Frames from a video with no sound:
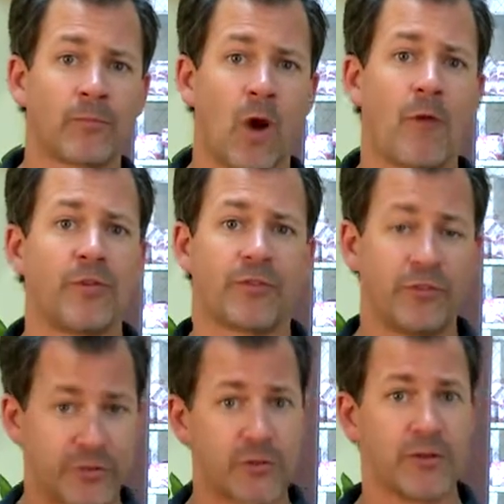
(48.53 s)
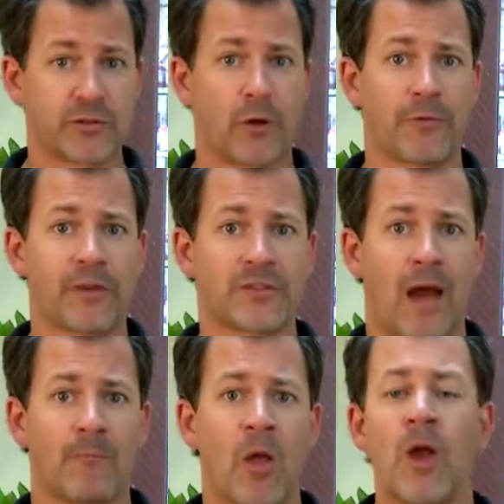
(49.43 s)
Obviously, you slow things
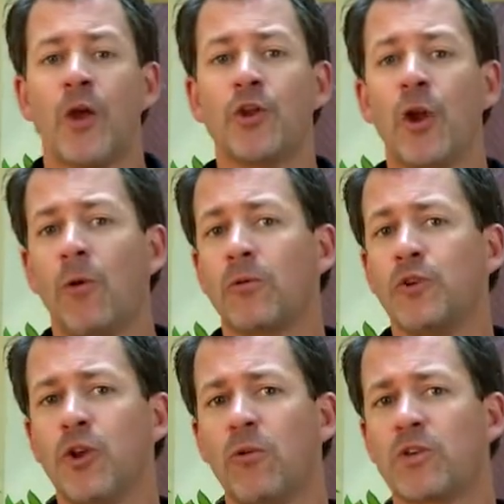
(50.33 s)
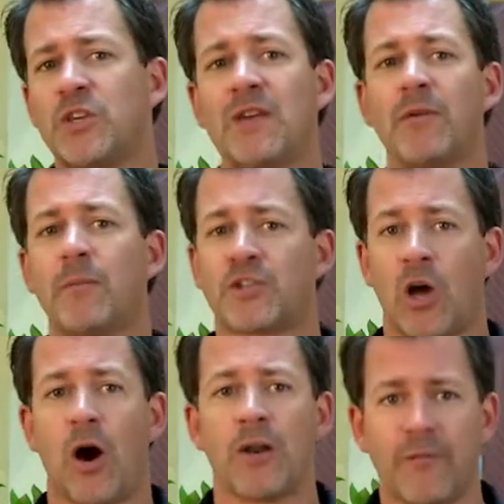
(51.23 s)
down. You don't give them a
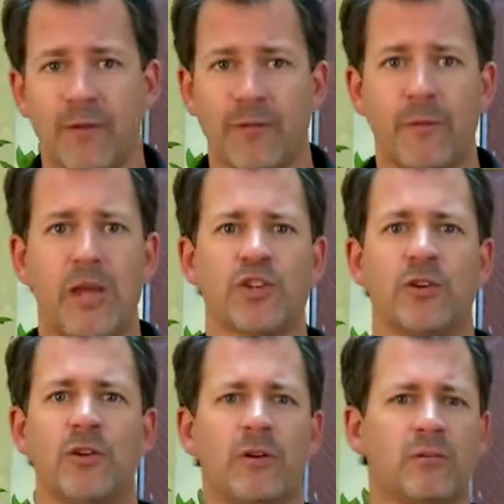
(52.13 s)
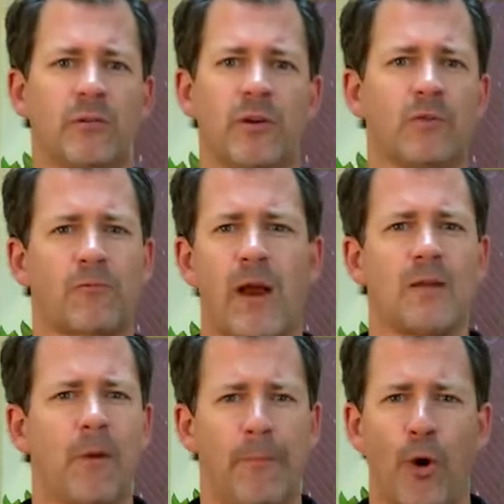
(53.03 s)
ton of information. You don't write
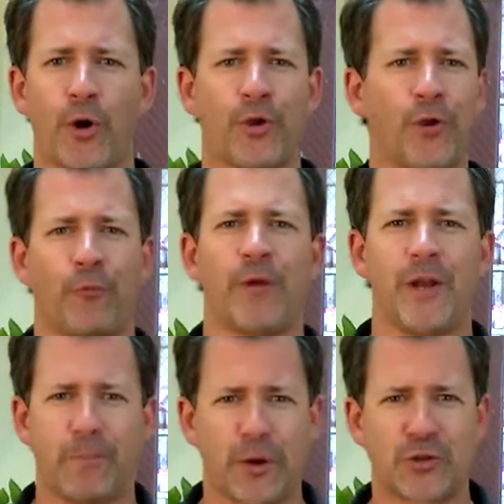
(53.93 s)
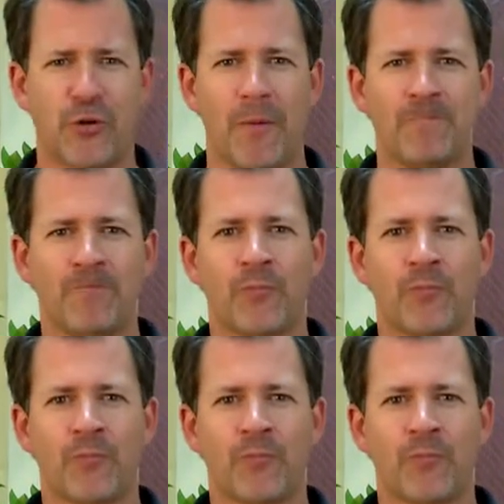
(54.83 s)
them a book. You don't read a book to them.